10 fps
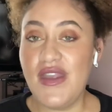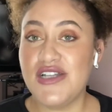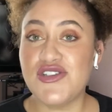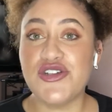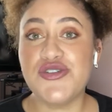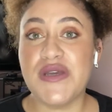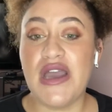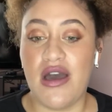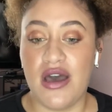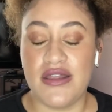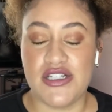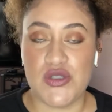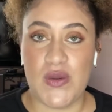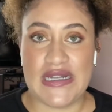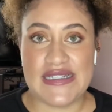surgery on the
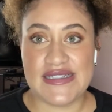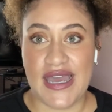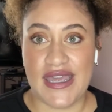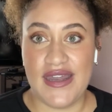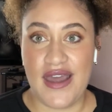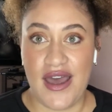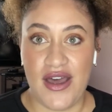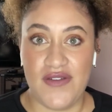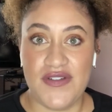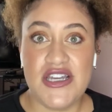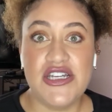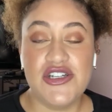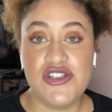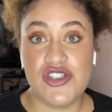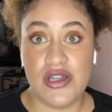22nd of
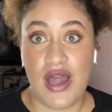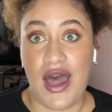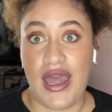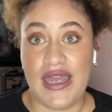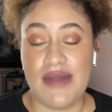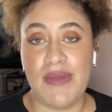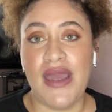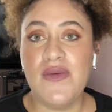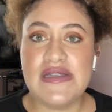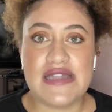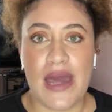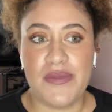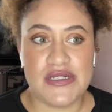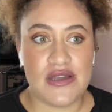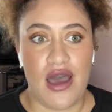July and mine was
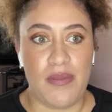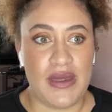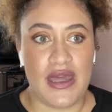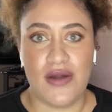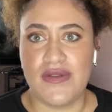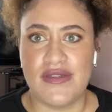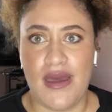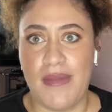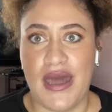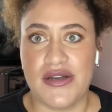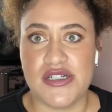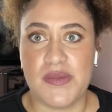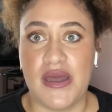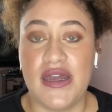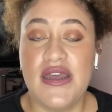laparoscopic. I don't think that matters,
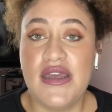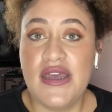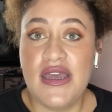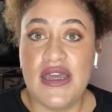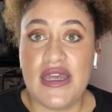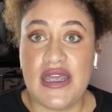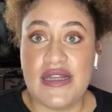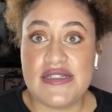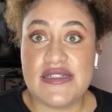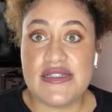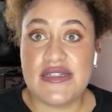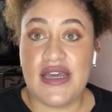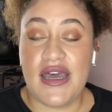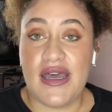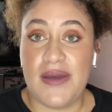but it
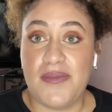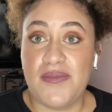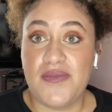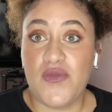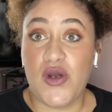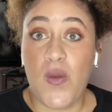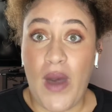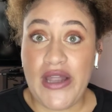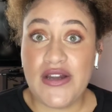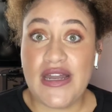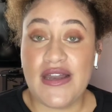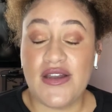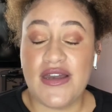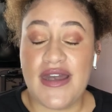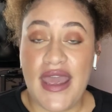required a
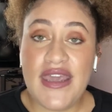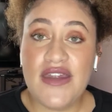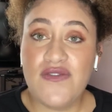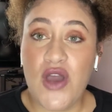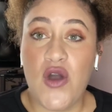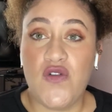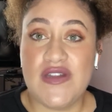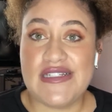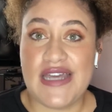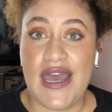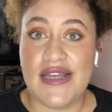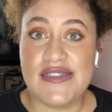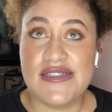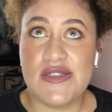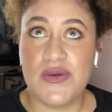negative COVID
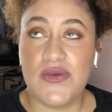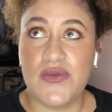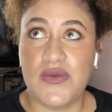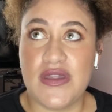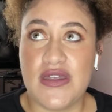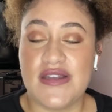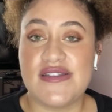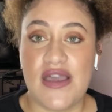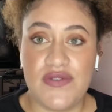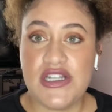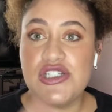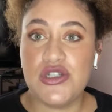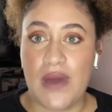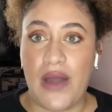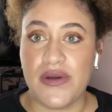test within 72
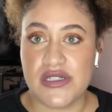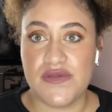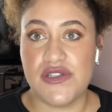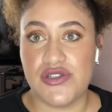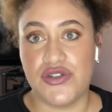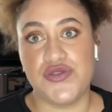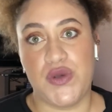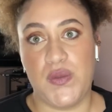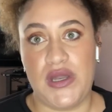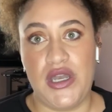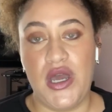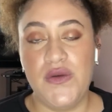hours of the surgery window.